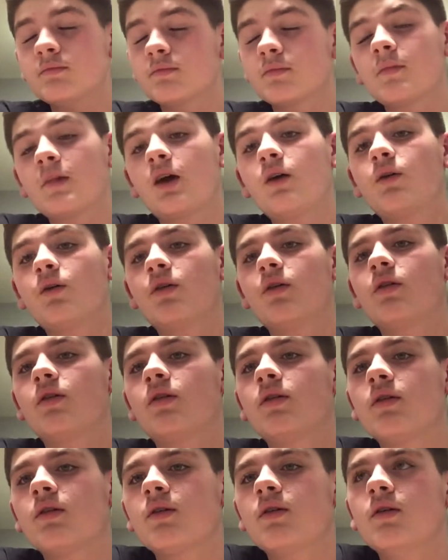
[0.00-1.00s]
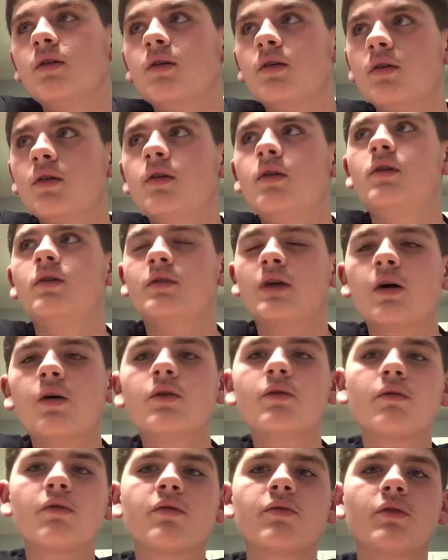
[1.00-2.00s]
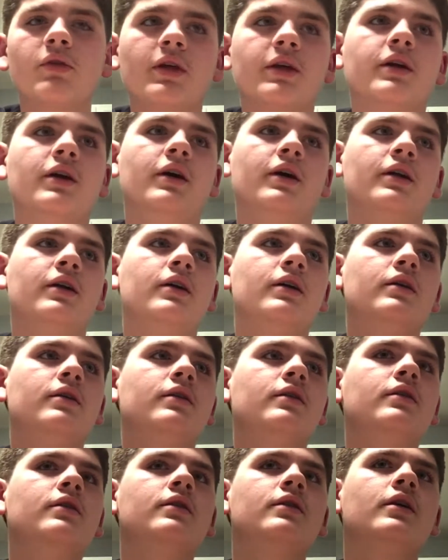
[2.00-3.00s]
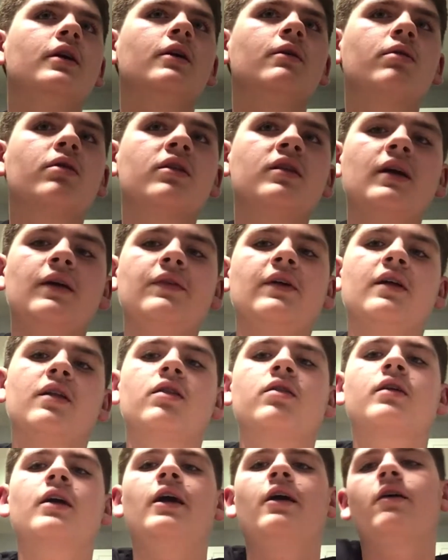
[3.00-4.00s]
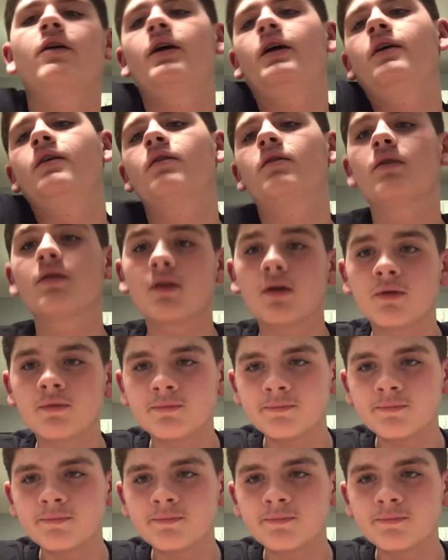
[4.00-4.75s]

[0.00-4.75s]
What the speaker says: that one was really good. It's not that scary, so.